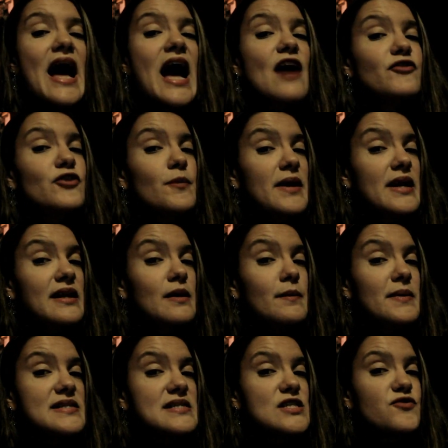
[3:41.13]
After being in the
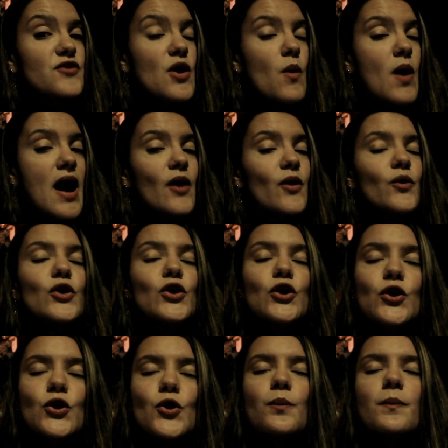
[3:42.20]
business for a while,
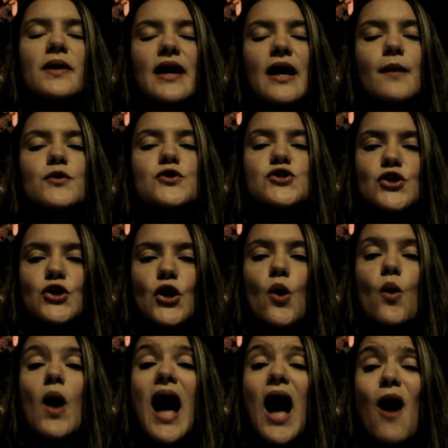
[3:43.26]
you'll be able to
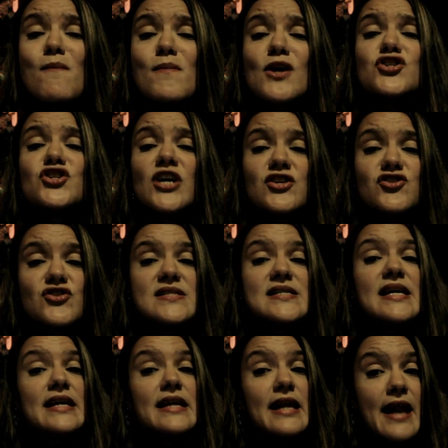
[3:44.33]
know how much you can
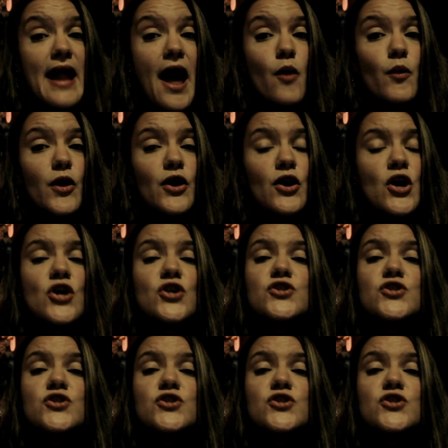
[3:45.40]
translate in an hour.